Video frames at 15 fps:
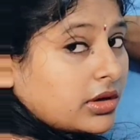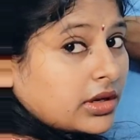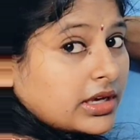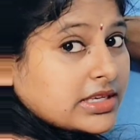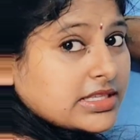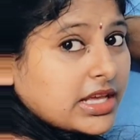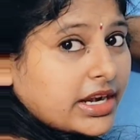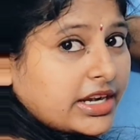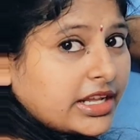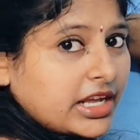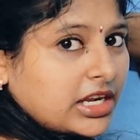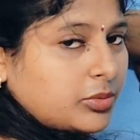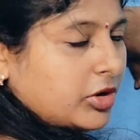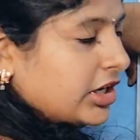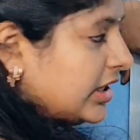Is there any
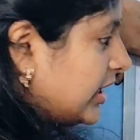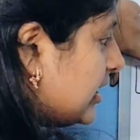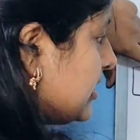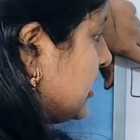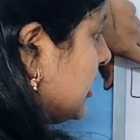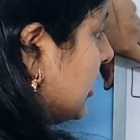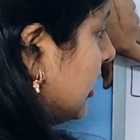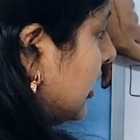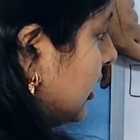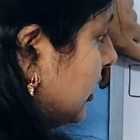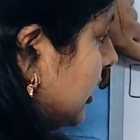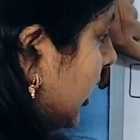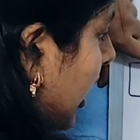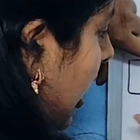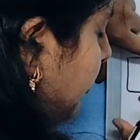element? Yes.
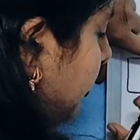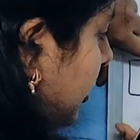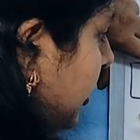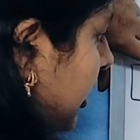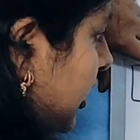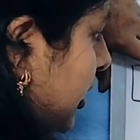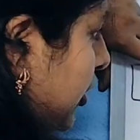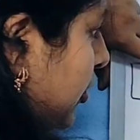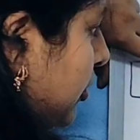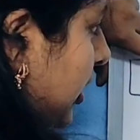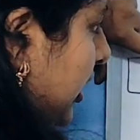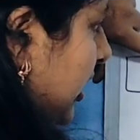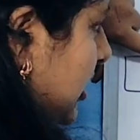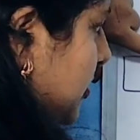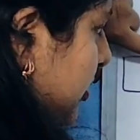After 32,
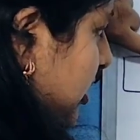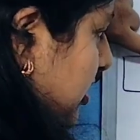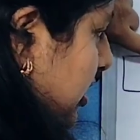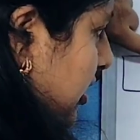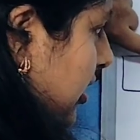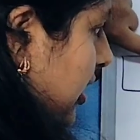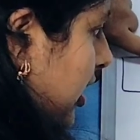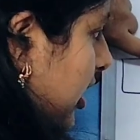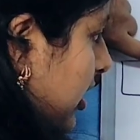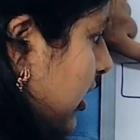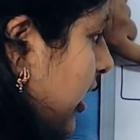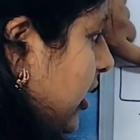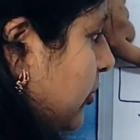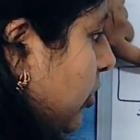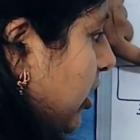20 is present.
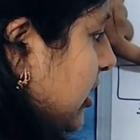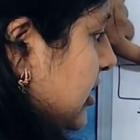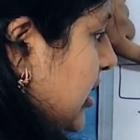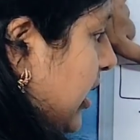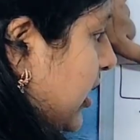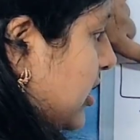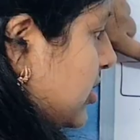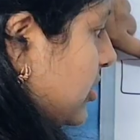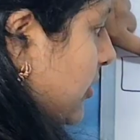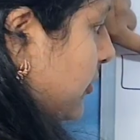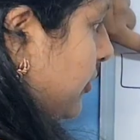Right. What is the address of